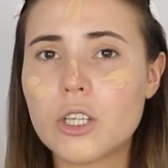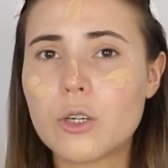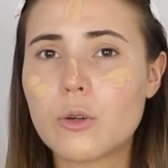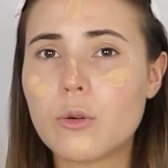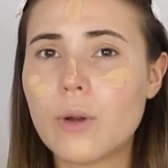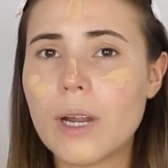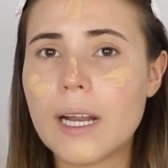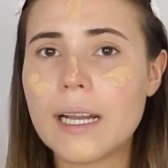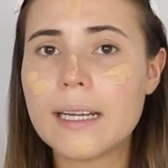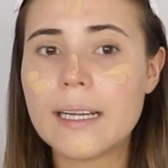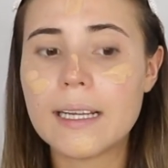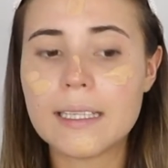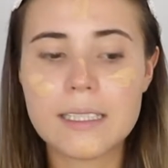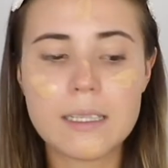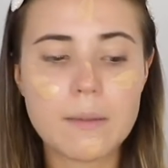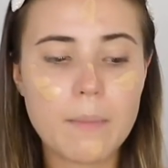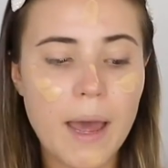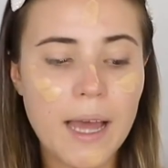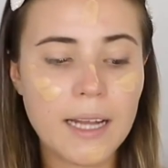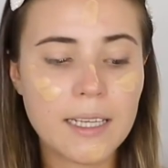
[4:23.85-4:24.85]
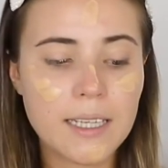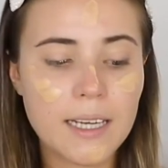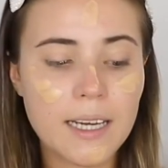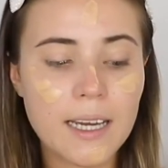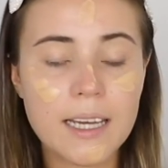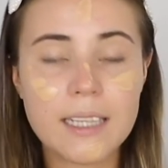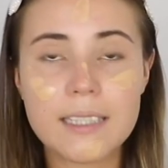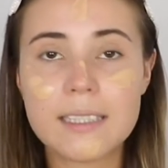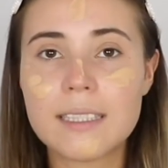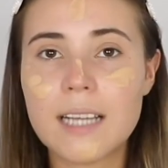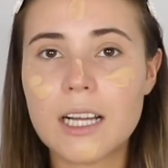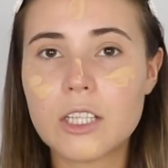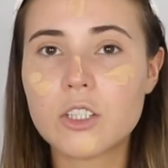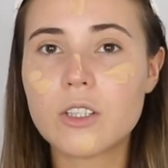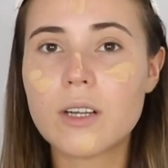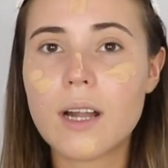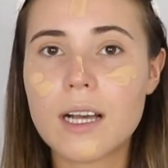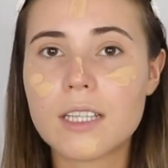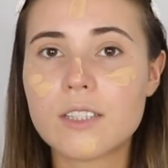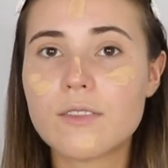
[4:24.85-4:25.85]
It really doesn't matter. It's such
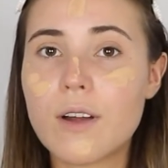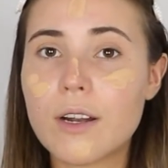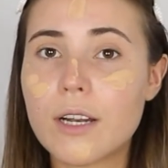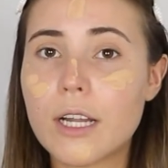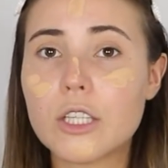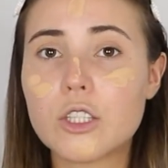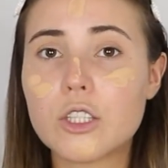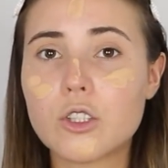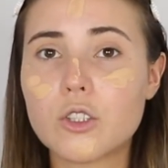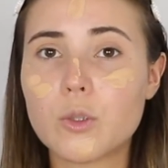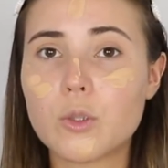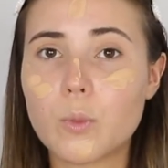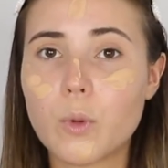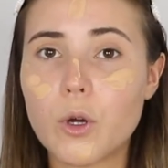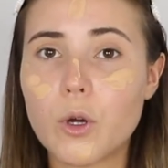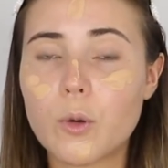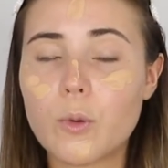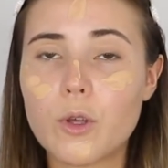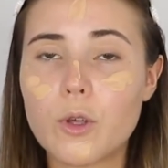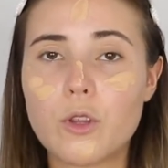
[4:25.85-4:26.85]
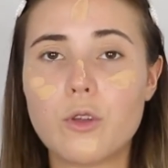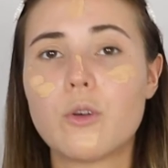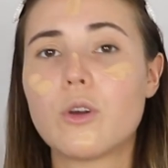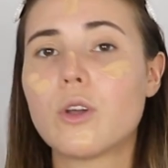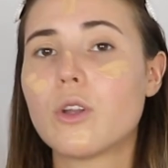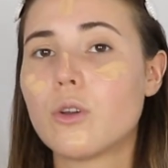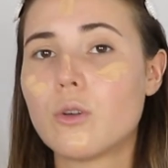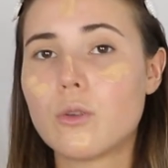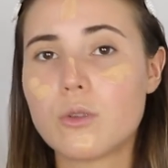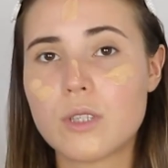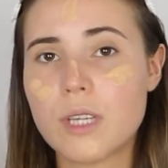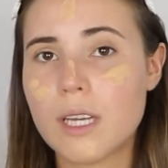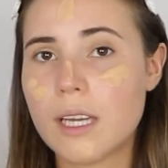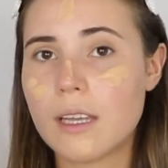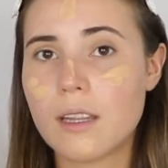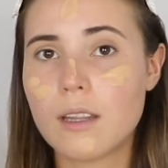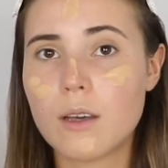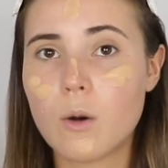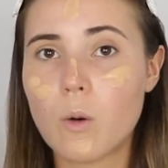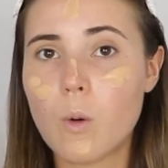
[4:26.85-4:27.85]
a nice foundation to work with. You can use
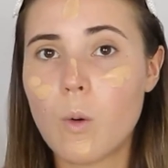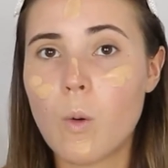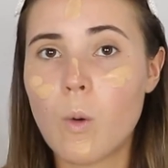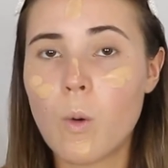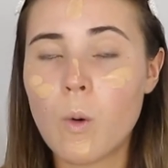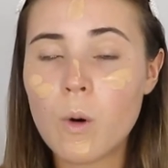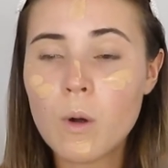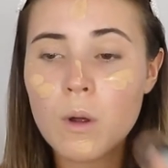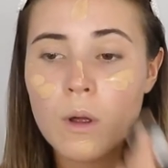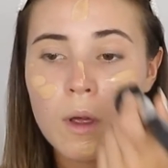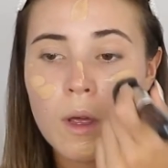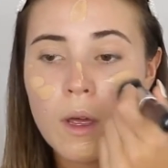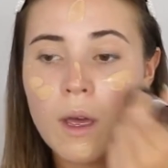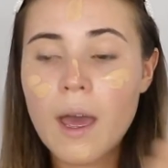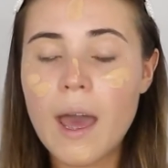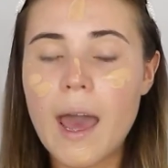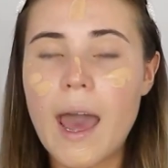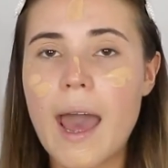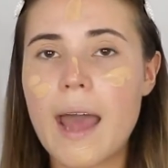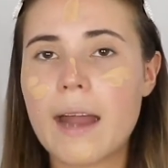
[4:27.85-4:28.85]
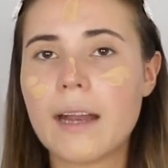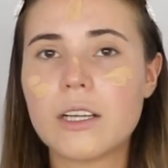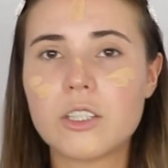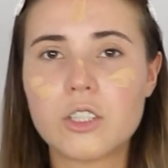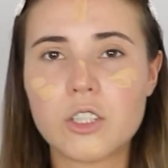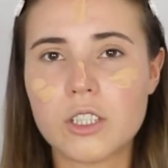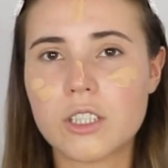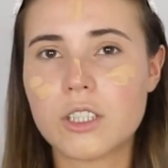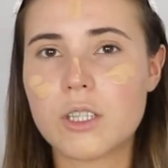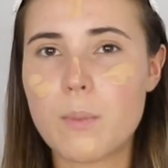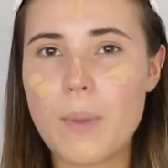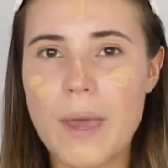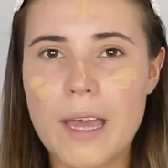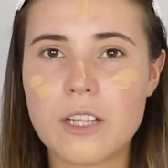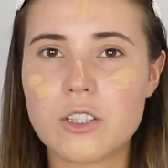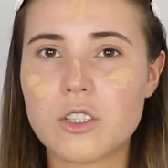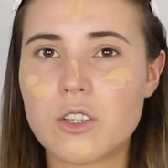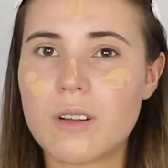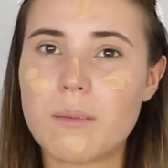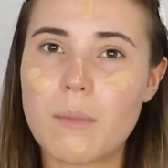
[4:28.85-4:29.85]
either or, and it just
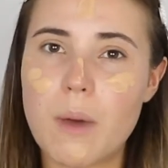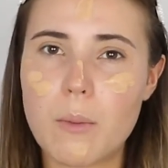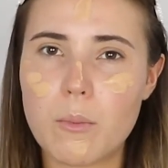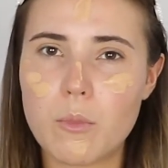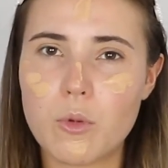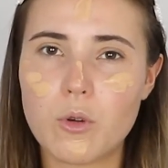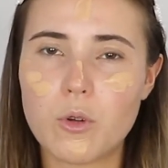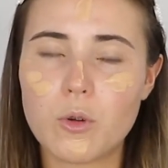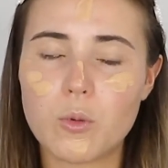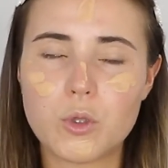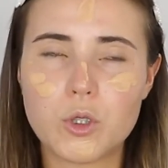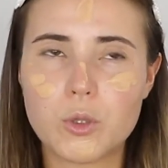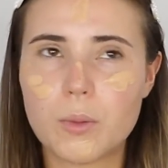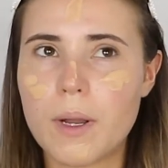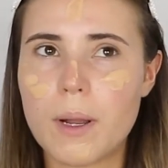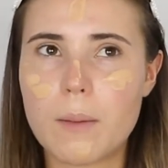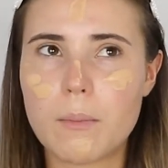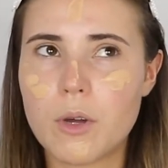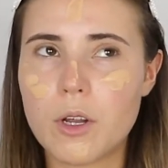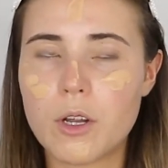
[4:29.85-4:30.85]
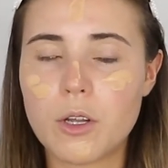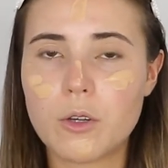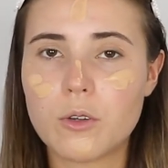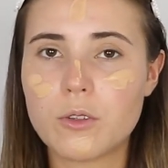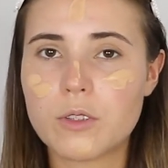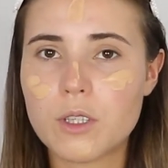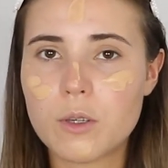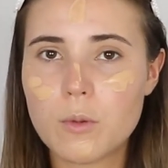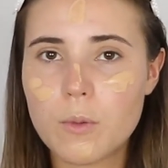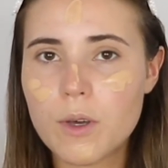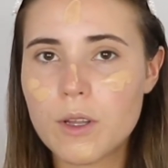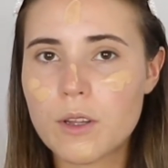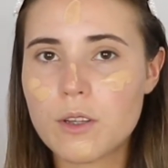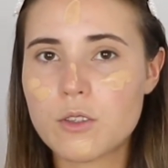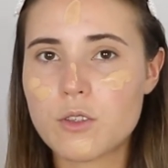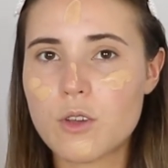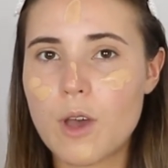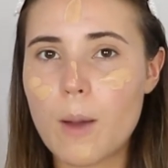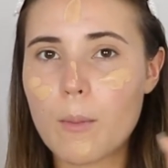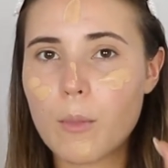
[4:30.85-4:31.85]
depends on my mood which one I'm going to use it with.
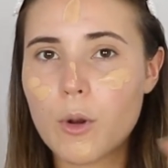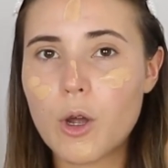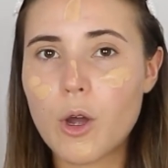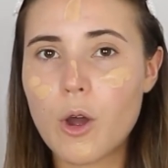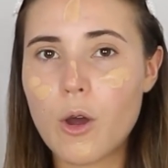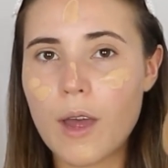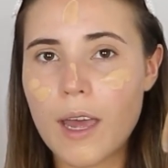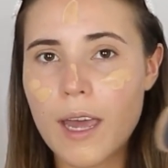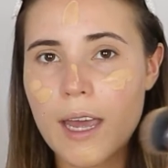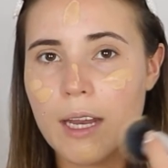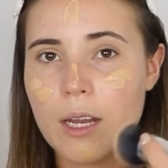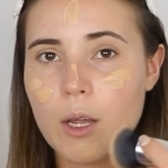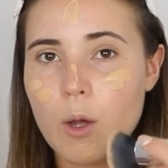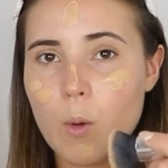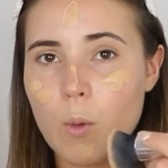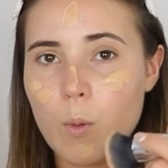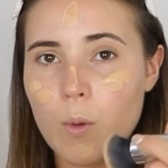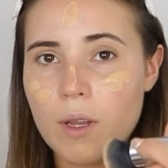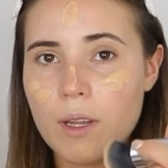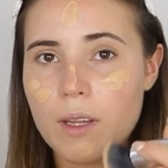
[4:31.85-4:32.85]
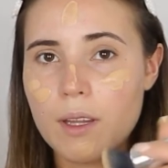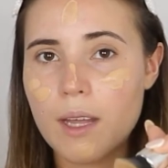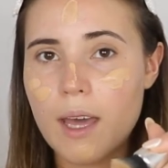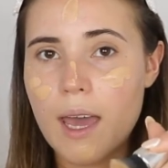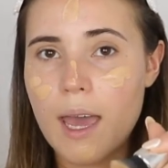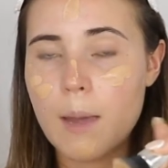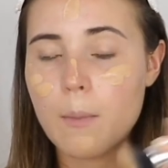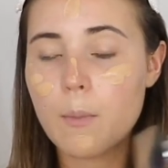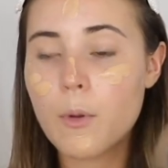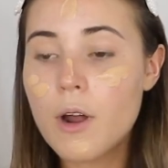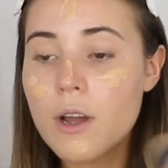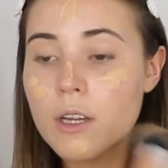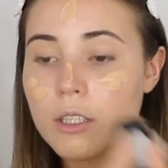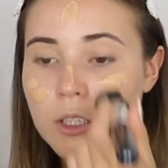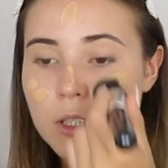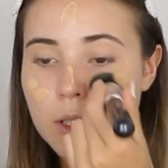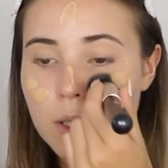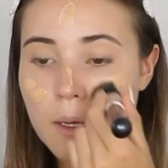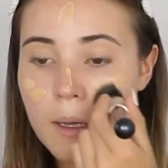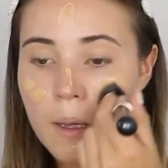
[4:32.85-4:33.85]
So I'm going to go ahead with a
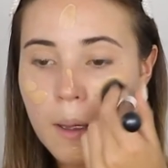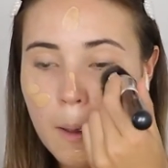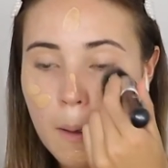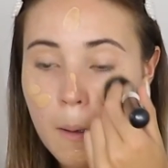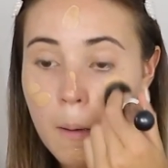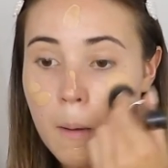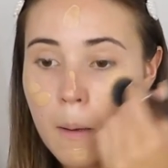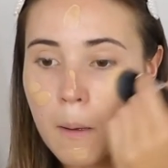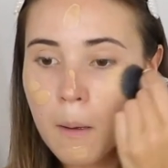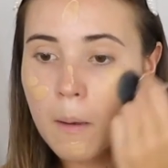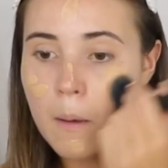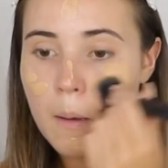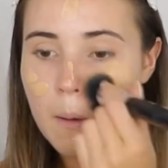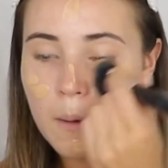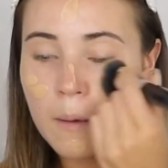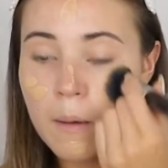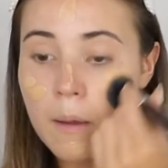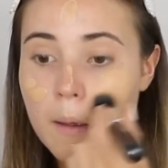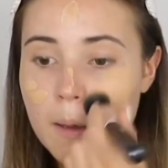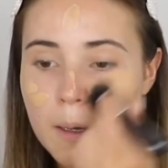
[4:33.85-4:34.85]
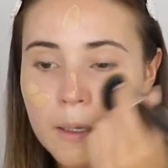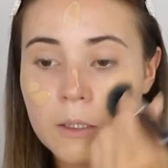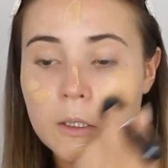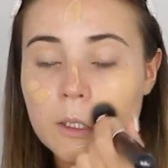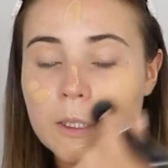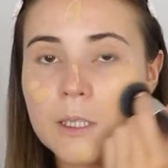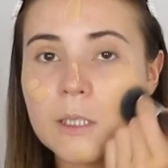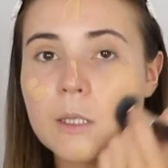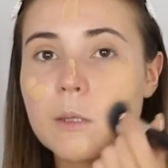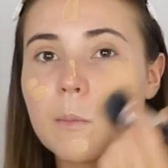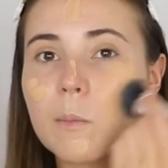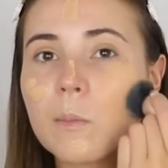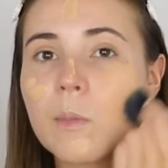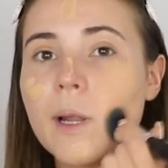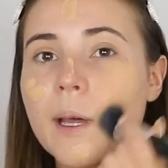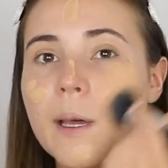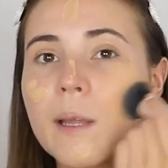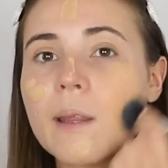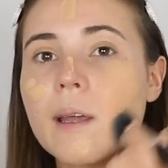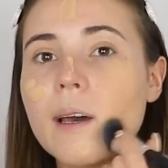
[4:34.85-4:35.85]
brush and just
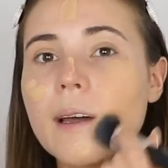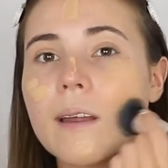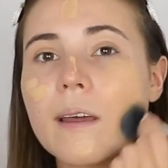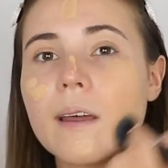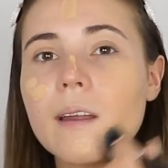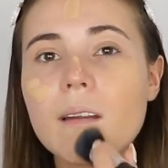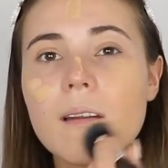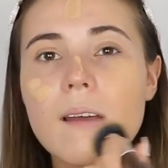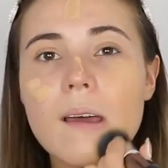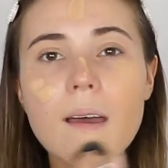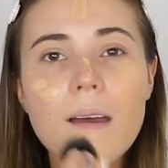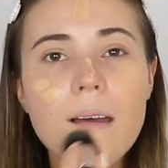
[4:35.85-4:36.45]
blend that in.